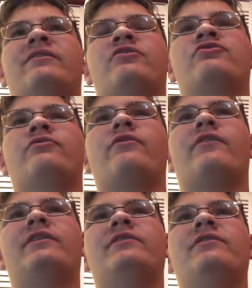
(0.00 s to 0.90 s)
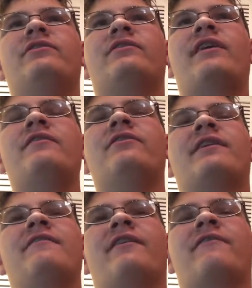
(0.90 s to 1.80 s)
could you relate to this? Because I get to
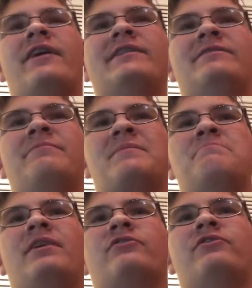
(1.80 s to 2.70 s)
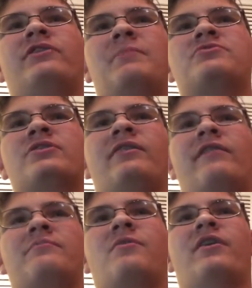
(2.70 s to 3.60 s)
get, like, very, like, mixed reception,
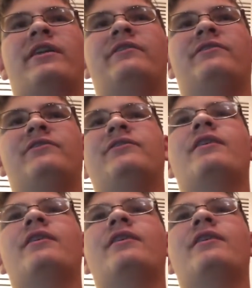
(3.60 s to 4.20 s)
like, from audiences.